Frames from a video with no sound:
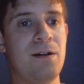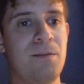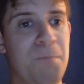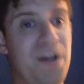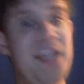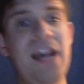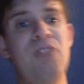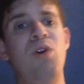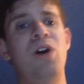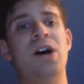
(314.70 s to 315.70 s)
Monday Night
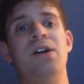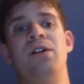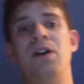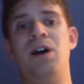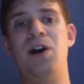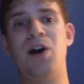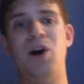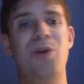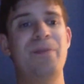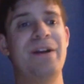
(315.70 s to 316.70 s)
Raw
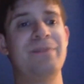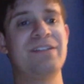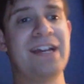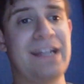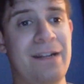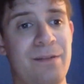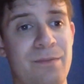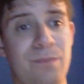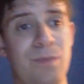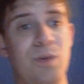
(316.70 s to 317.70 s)
open up tonight
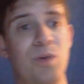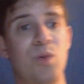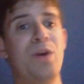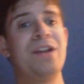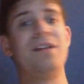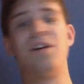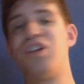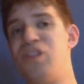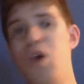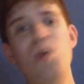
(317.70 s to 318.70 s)
with
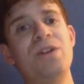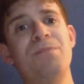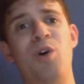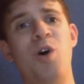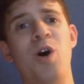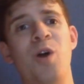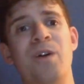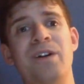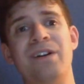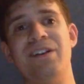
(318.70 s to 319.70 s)
Logan Paul,
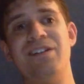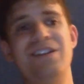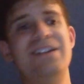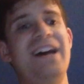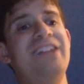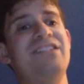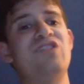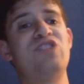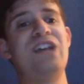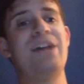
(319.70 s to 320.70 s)
the United
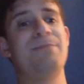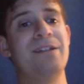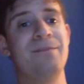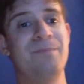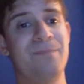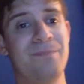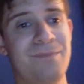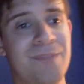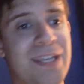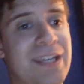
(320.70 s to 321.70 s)
States champion.
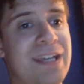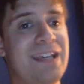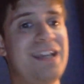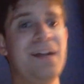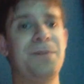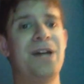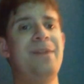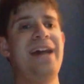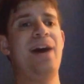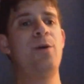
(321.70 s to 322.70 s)
He ended up
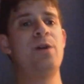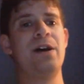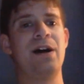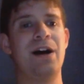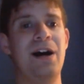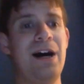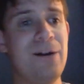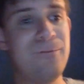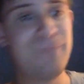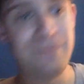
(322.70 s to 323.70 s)
coming out
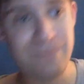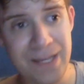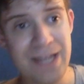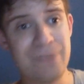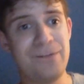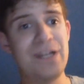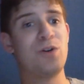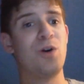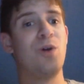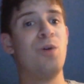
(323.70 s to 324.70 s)
of a
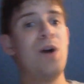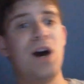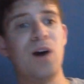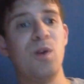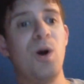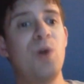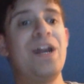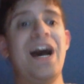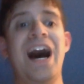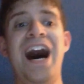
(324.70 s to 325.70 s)
vehicle along
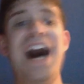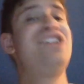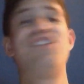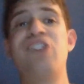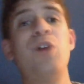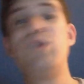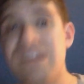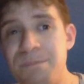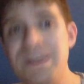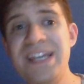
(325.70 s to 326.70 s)
with
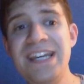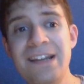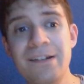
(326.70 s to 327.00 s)
IShowSpeed